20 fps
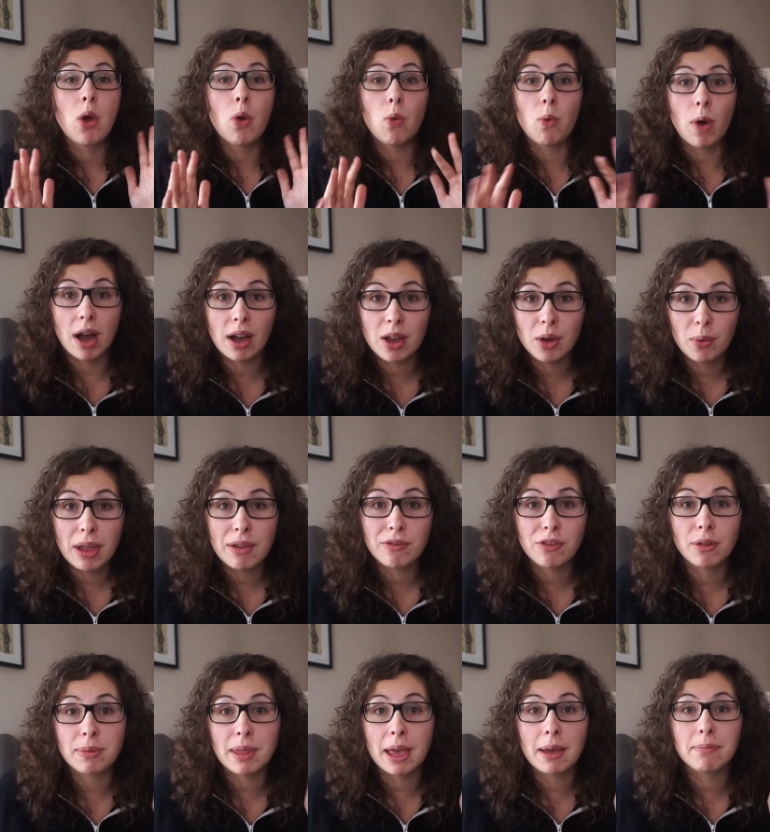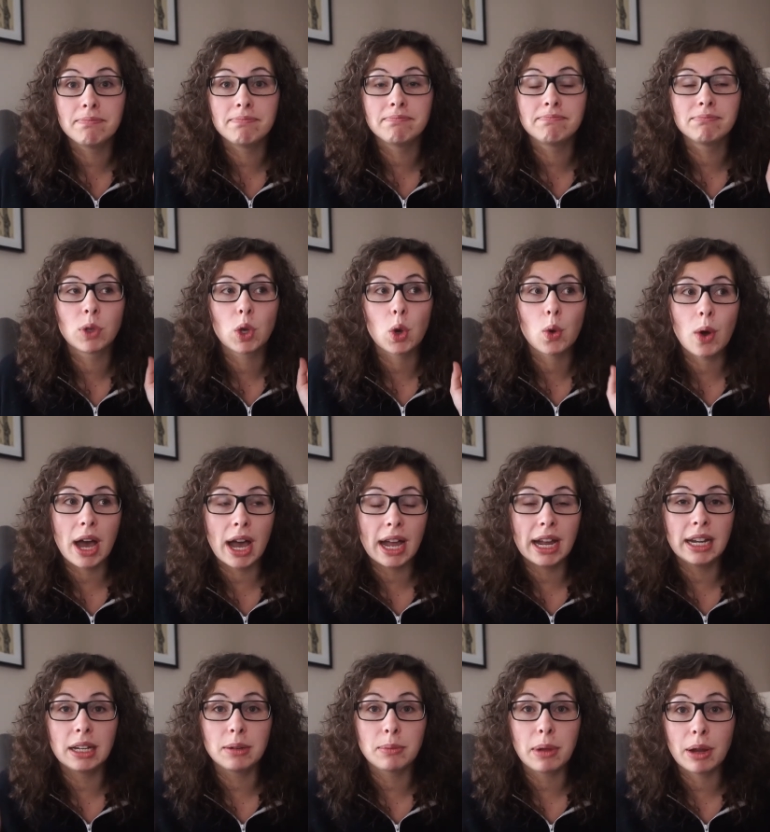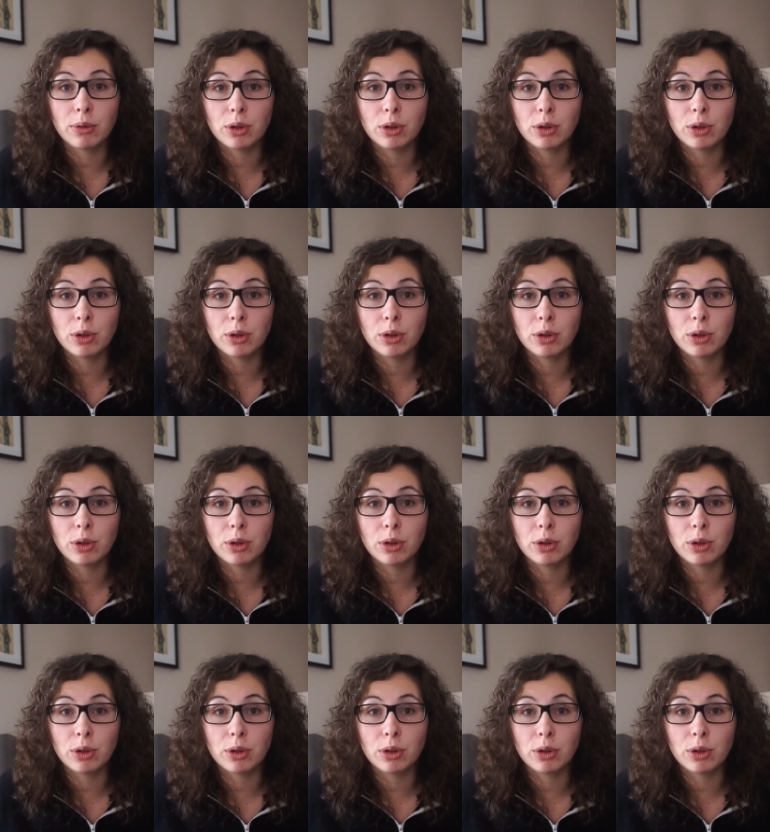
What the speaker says: walk away from them, go hide in my